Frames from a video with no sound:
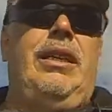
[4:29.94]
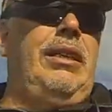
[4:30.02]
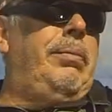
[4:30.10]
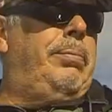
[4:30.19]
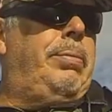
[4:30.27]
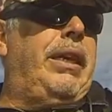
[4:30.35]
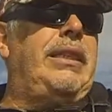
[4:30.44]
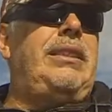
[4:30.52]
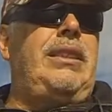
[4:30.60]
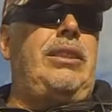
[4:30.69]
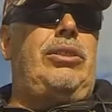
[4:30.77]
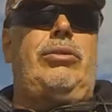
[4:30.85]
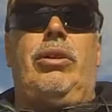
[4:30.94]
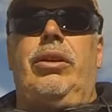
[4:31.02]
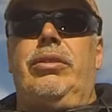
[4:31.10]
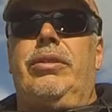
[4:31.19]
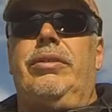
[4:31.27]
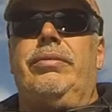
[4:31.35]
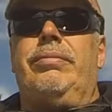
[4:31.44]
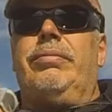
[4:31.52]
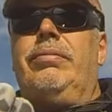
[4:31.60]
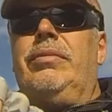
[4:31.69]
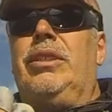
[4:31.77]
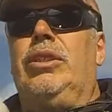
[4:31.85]
other basic stroke is
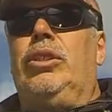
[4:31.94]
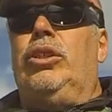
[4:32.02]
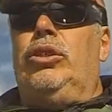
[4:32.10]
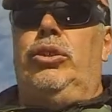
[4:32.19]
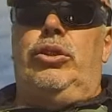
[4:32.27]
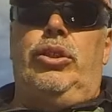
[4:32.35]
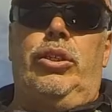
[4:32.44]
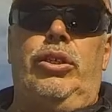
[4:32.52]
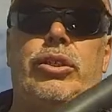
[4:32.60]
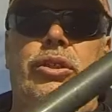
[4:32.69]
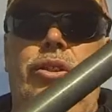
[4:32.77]
to turn the